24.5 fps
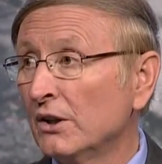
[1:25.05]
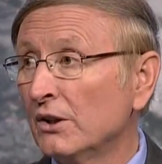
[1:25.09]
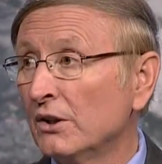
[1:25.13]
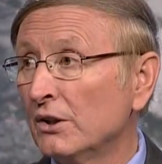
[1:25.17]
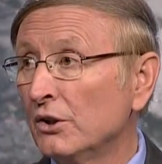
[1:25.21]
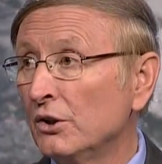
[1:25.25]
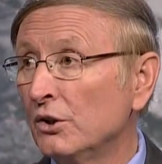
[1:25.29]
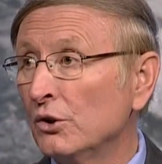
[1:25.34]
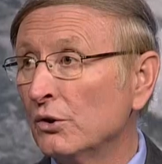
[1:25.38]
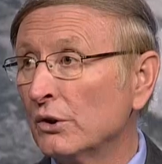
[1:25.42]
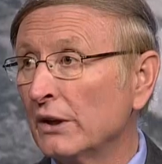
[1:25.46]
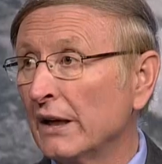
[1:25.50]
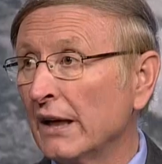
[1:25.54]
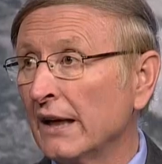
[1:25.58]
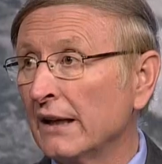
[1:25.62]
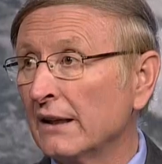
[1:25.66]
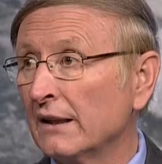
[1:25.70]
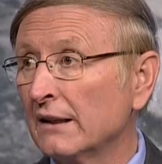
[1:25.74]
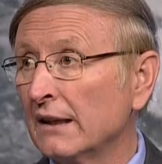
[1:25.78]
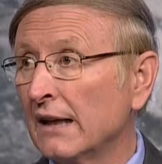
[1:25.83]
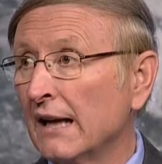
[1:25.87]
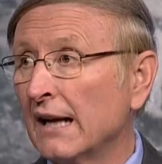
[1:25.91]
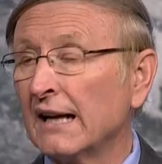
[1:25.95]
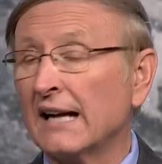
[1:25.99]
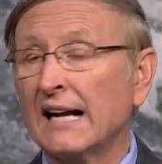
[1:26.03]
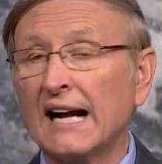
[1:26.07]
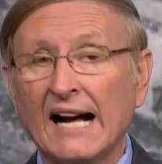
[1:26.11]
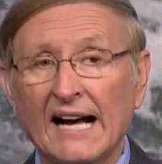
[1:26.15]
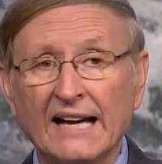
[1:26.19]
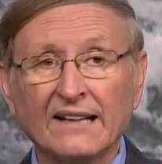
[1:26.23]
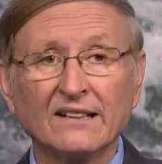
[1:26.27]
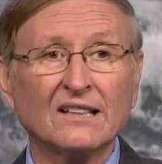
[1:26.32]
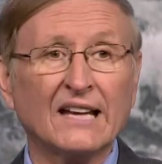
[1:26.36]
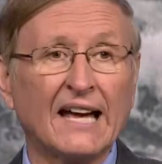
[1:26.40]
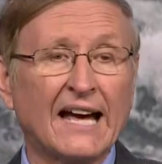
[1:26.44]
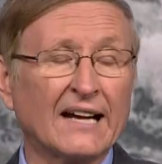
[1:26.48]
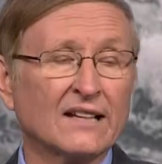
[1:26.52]
you can
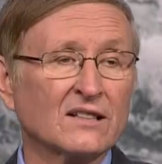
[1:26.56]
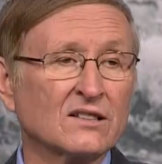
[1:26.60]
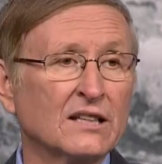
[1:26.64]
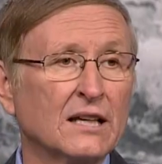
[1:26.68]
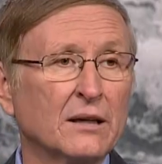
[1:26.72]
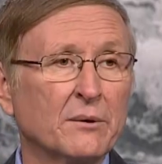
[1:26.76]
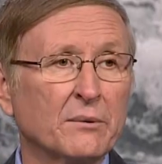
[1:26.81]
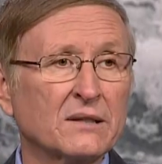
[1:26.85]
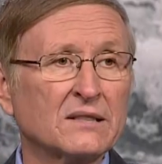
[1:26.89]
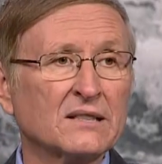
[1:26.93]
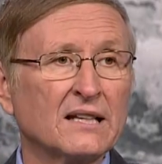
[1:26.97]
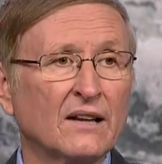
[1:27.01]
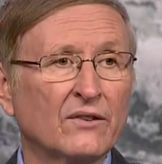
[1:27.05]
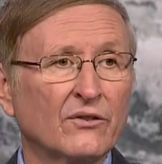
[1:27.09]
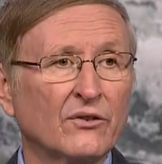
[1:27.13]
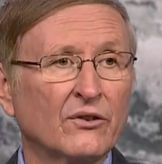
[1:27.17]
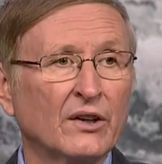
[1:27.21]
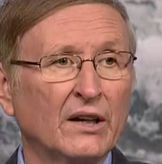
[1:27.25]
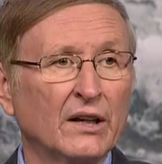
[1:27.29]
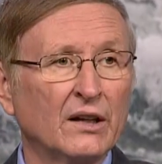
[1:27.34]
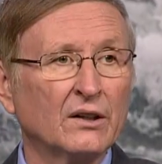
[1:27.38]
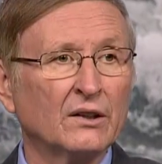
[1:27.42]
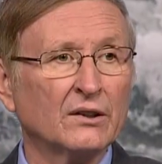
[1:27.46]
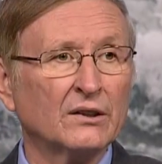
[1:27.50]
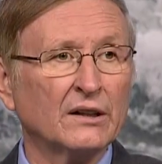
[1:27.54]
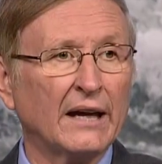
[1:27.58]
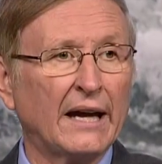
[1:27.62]
contact Secrets Unsealed,